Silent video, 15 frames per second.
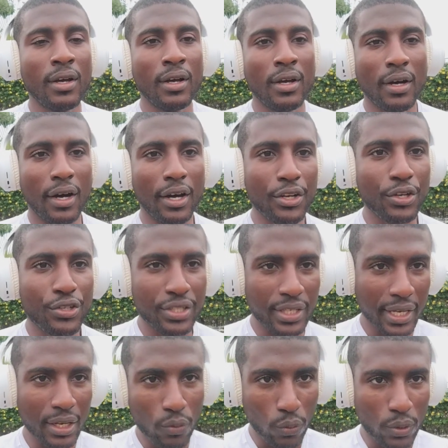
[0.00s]

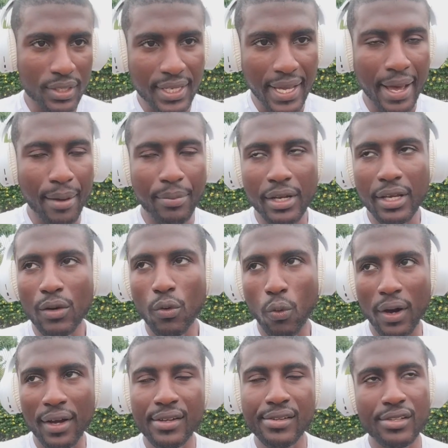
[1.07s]
understand what's happening,
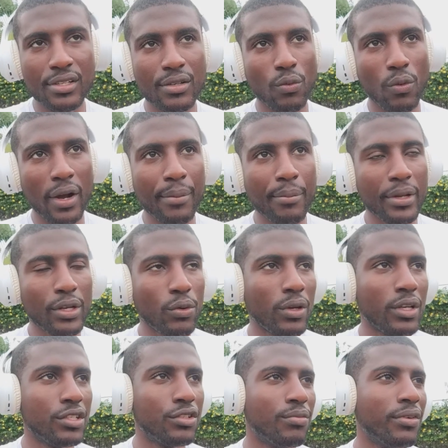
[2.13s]
why Bitcoin
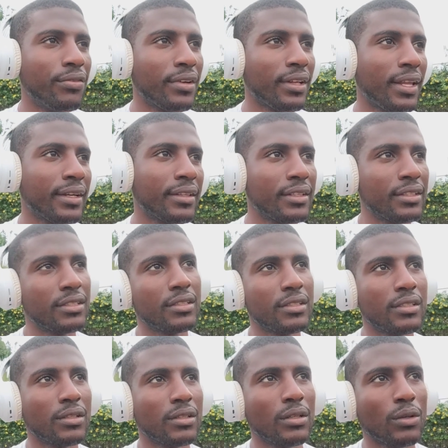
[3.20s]
is moving like this,
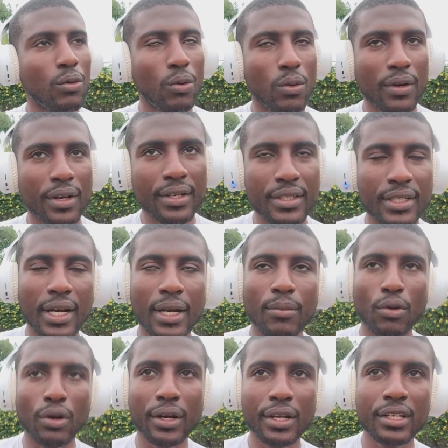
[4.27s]
or the entire
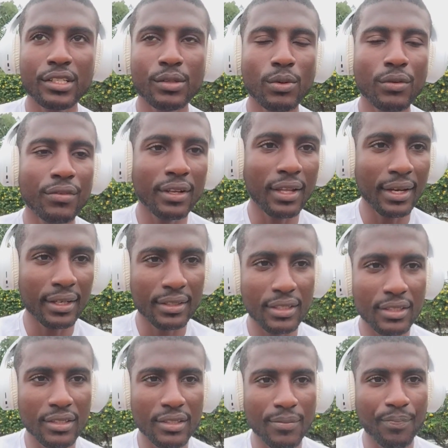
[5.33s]
market is moving like
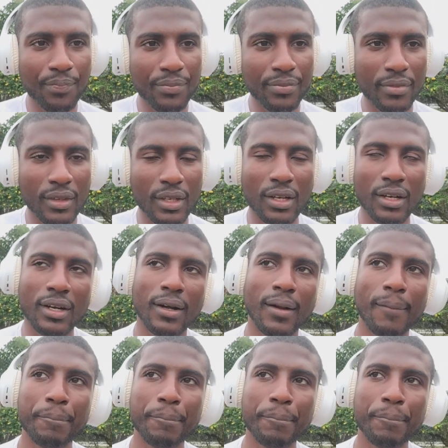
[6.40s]
this. Um,